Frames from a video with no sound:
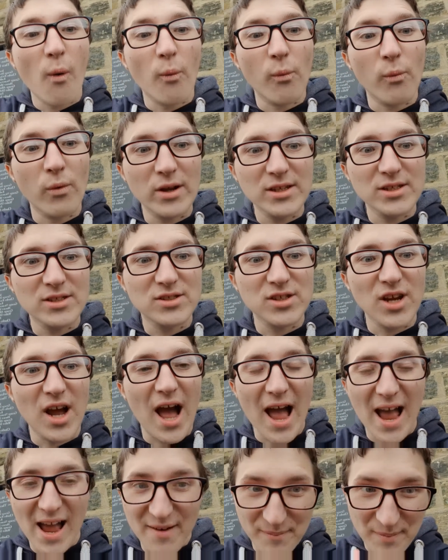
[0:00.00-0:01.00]
which
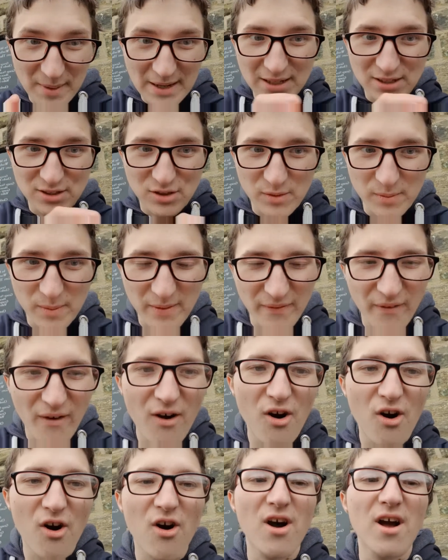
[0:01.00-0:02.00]
I have been to
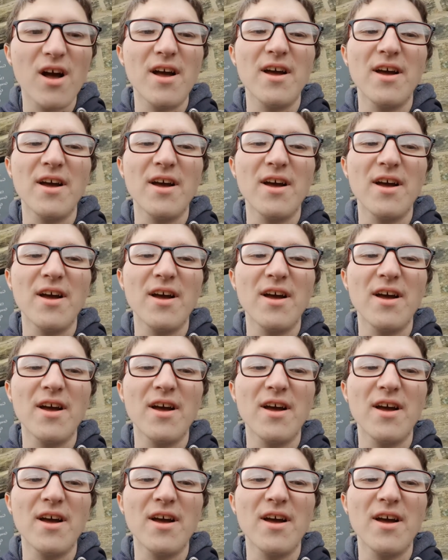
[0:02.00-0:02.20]
before.